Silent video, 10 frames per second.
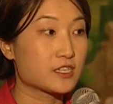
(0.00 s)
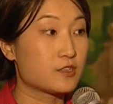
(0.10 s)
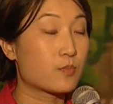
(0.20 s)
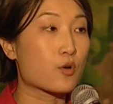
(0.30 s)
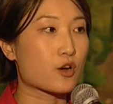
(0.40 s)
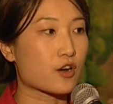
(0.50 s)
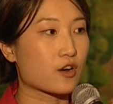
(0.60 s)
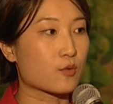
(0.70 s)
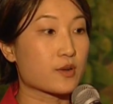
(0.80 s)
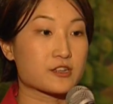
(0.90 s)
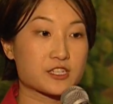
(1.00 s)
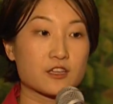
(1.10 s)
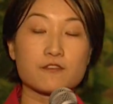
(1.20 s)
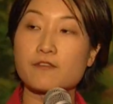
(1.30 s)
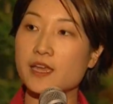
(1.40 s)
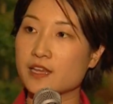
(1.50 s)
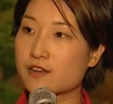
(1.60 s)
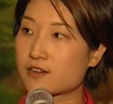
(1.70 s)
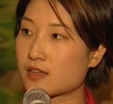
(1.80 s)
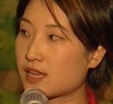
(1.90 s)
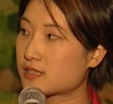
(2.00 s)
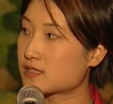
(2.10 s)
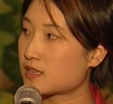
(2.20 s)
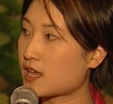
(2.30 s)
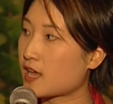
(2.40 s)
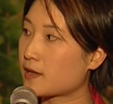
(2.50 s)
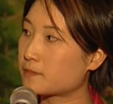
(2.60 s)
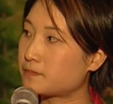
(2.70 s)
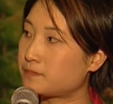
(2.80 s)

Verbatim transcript: to deport her, and we are still fighting her case today.